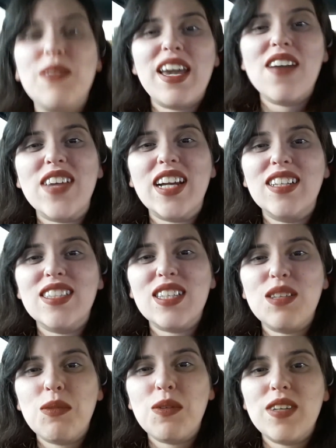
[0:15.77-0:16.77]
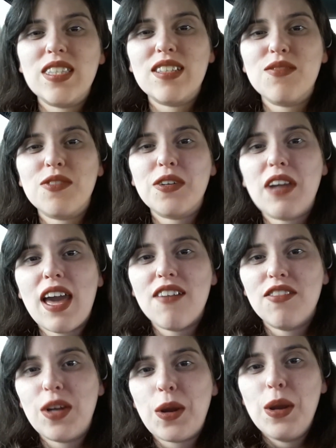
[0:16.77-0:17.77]
We haven't gone to the movies in
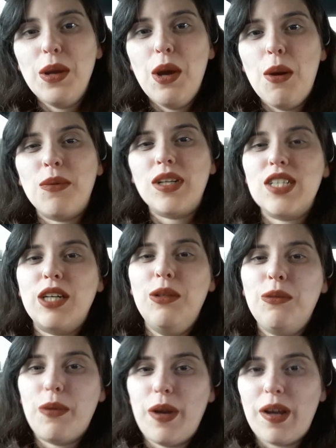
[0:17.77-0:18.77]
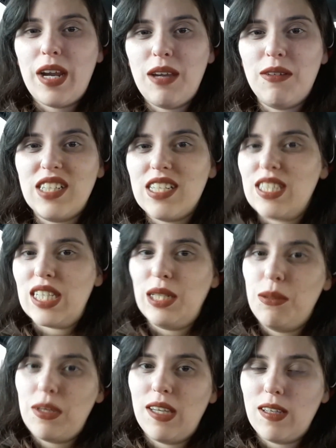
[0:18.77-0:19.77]
forever, but don't worry, we're
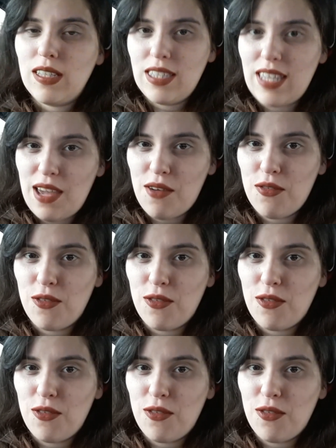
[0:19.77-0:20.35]
still being safe.